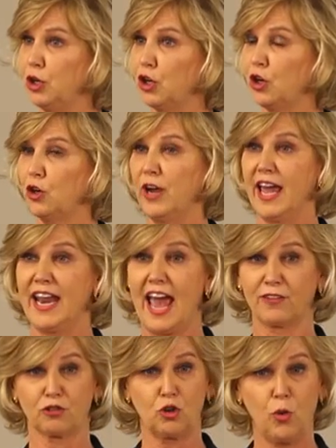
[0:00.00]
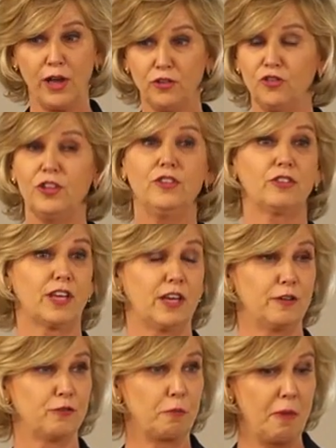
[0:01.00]
to her and ask questions, get
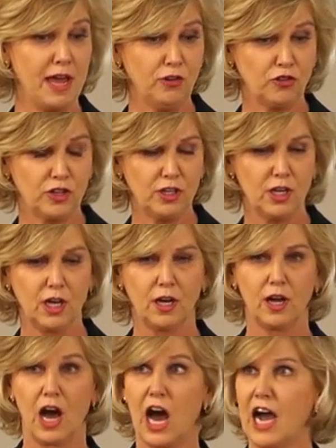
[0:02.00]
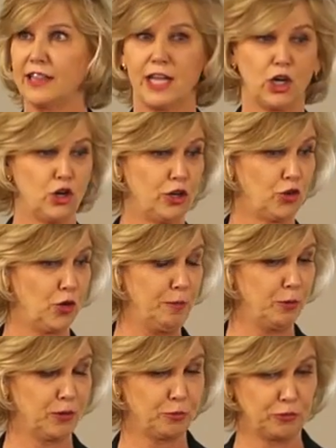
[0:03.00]
information. I'd like her to treat
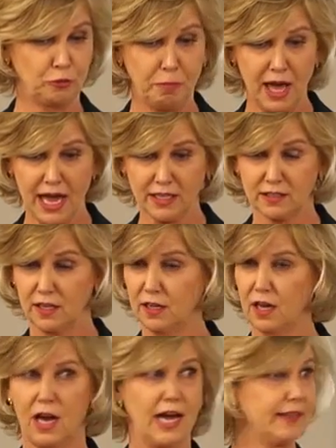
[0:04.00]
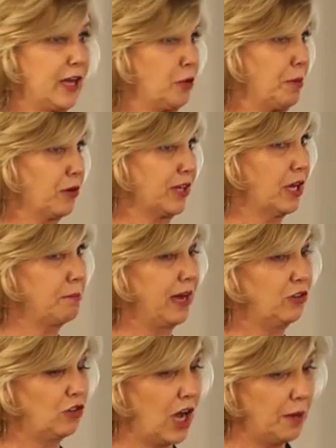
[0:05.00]
me with respect. I'd like to be able to get my
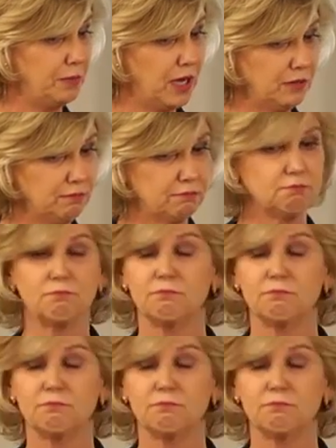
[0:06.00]
job done."